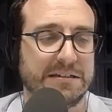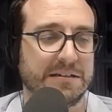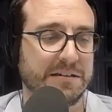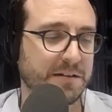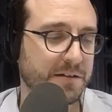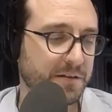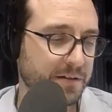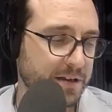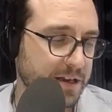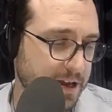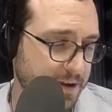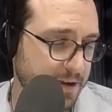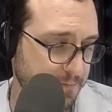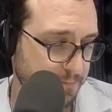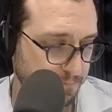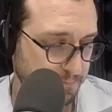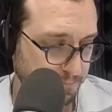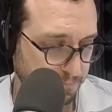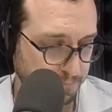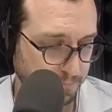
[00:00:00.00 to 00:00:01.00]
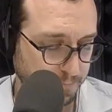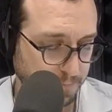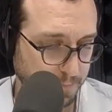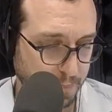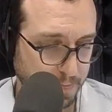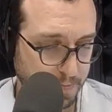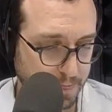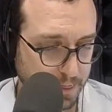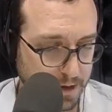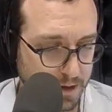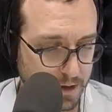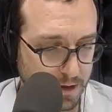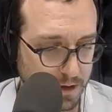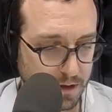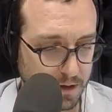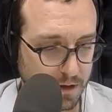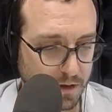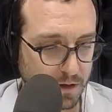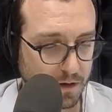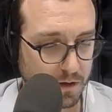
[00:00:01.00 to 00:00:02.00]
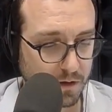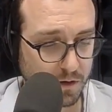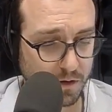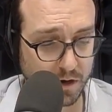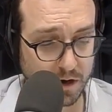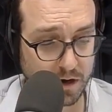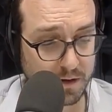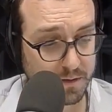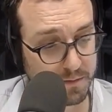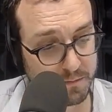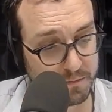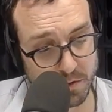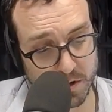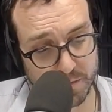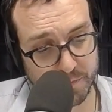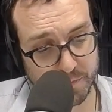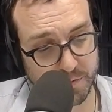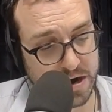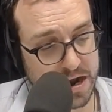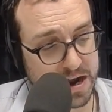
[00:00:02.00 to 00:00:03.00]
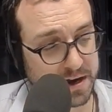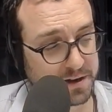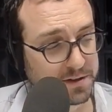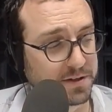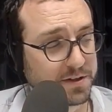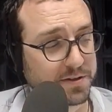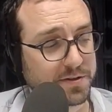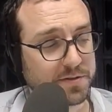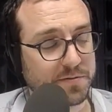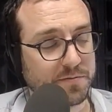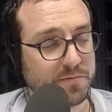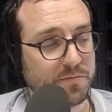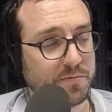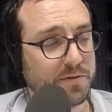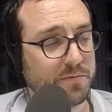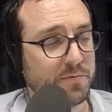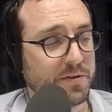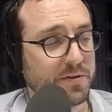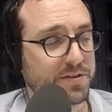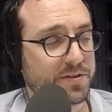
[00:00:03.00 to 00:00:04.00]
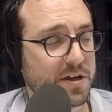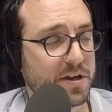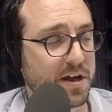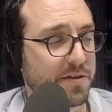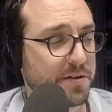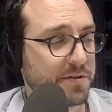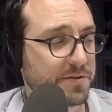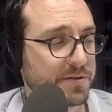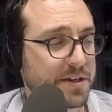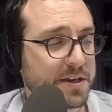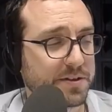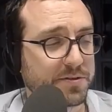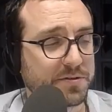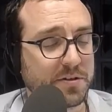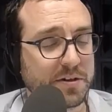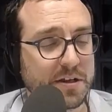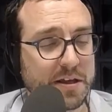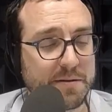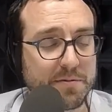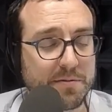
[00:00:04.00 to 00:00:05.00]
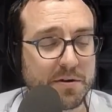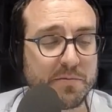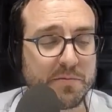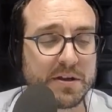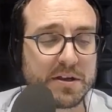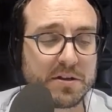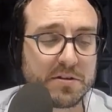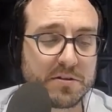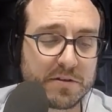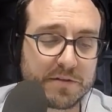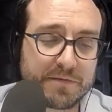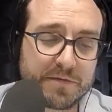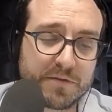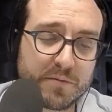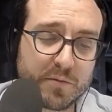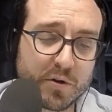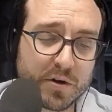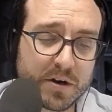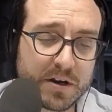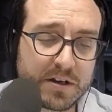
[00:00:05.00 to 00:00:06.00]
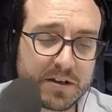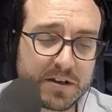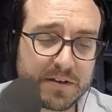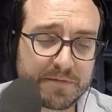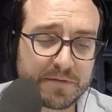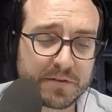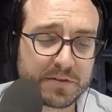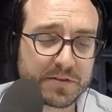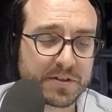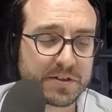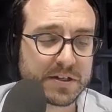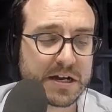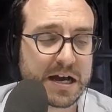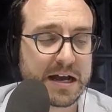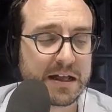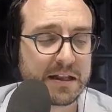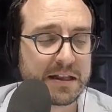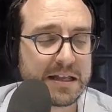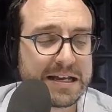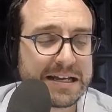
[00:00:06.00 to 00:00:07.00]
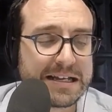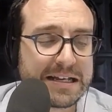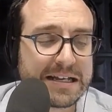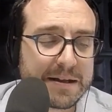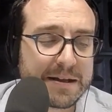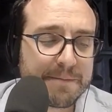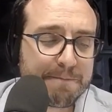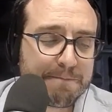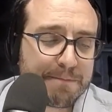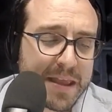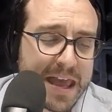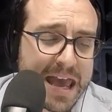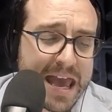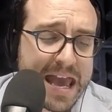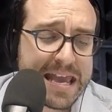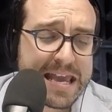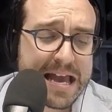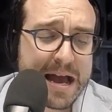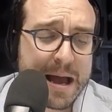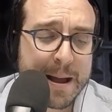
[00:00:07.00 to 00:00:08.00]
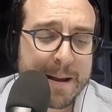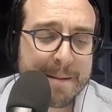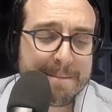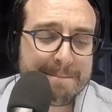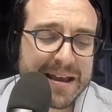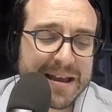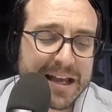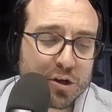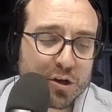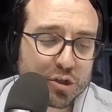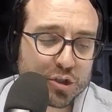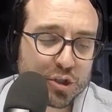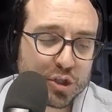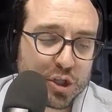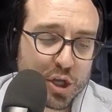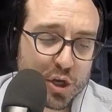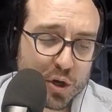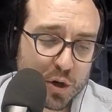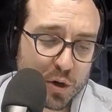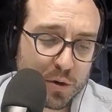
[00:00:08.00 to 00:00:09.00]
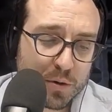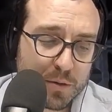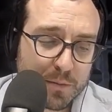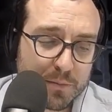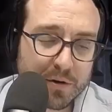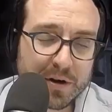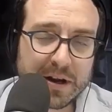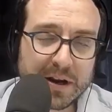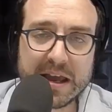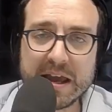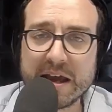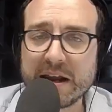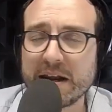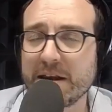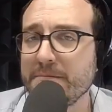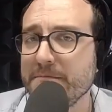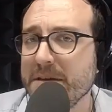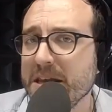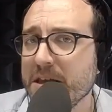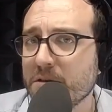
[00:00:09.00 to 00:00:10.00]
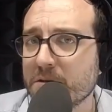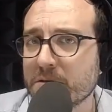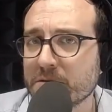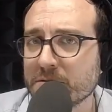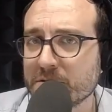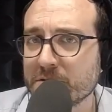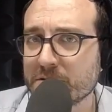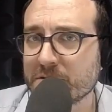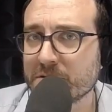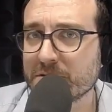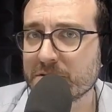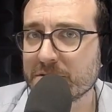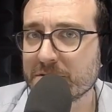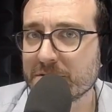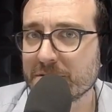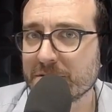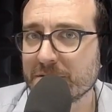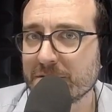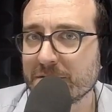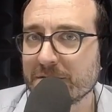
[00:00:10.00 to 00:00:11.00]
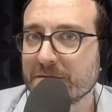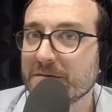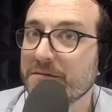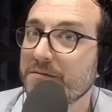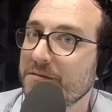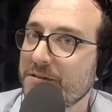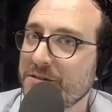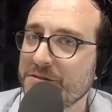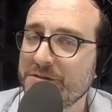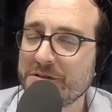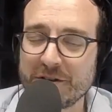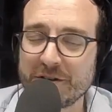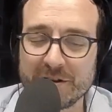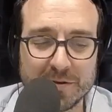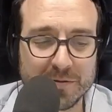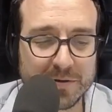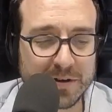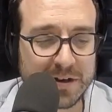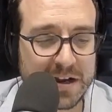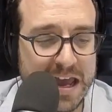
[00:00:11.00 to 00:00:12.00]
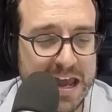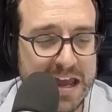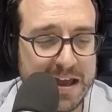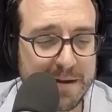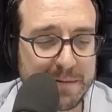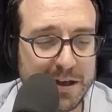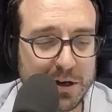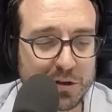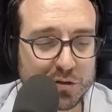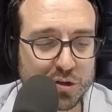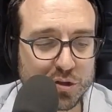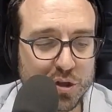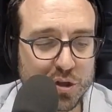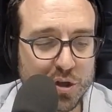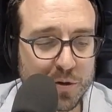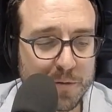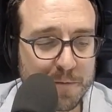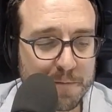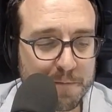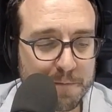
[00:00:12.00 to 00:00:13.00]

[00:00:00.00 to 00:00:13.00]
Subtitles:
Okay? Or more practice. We saw those yesterday, but we can do a few more in a different style. Ella me los dio porque eran míos. Here's a good one. Ella me los dio.